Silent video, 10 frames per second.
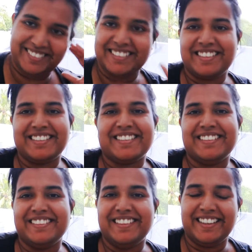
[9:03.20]
just as
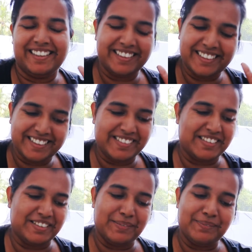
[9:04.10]
good. I can't
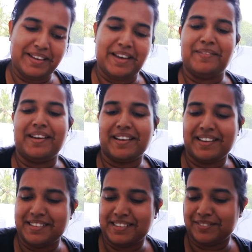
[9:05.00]
stop tabbing, I
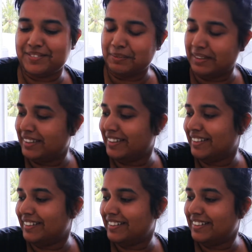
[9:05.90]
can't stop
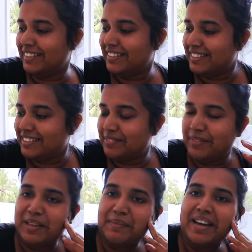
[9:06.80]
smiling. Just
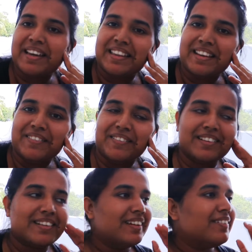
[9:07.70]
being back in that
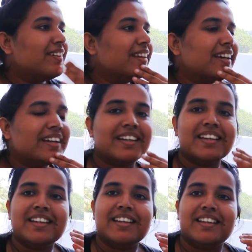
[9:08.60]
world. I feel like
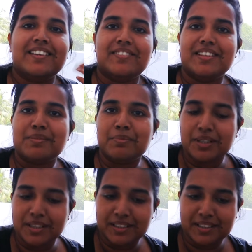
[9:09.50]
if
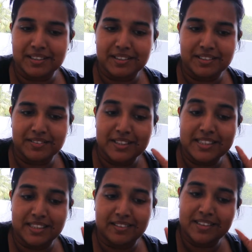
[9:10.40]

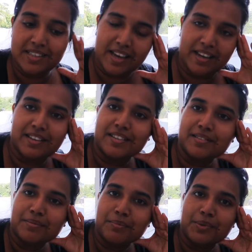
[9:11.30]
this series had
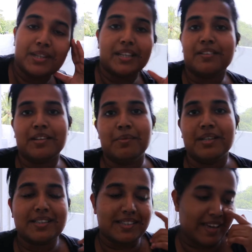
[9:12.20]
more than 3
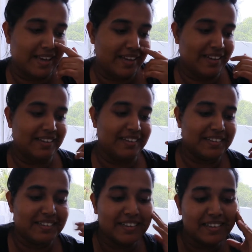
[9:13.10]
books and
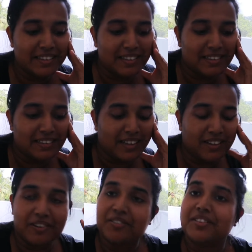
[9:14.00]
I
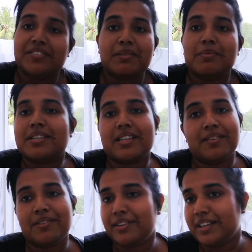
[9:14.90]
don't know, 15 books, I
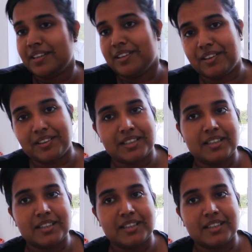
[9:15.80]
would read all the,